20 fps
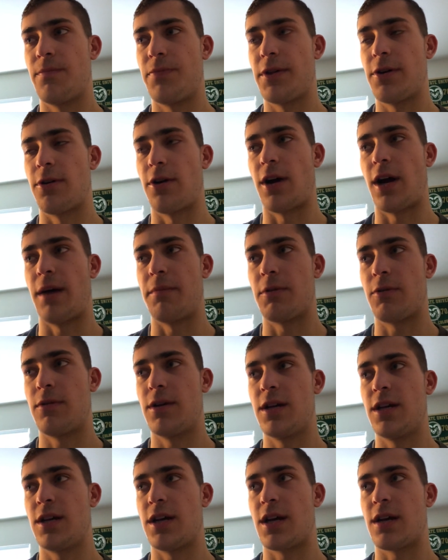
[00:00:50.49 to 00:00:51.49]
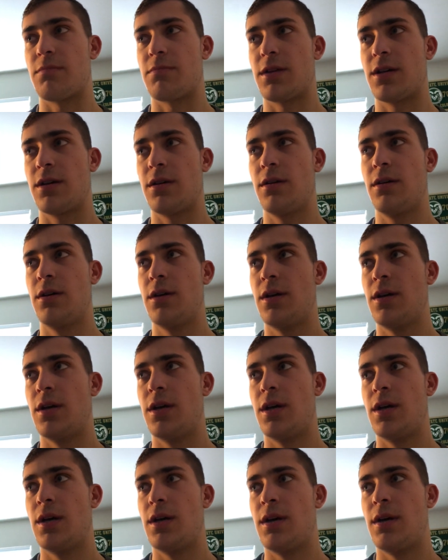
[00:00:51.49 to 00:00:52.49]
or I'm quitting gambling
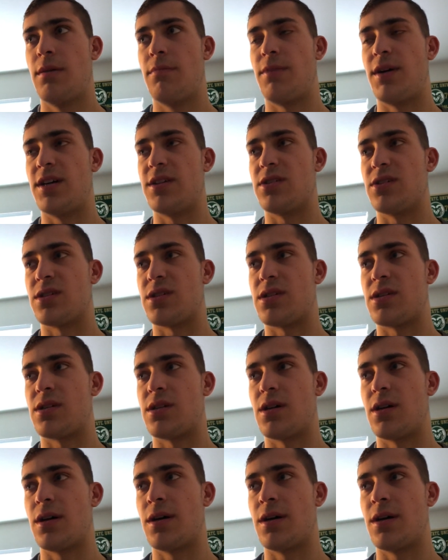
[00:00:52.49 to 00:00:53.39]
by just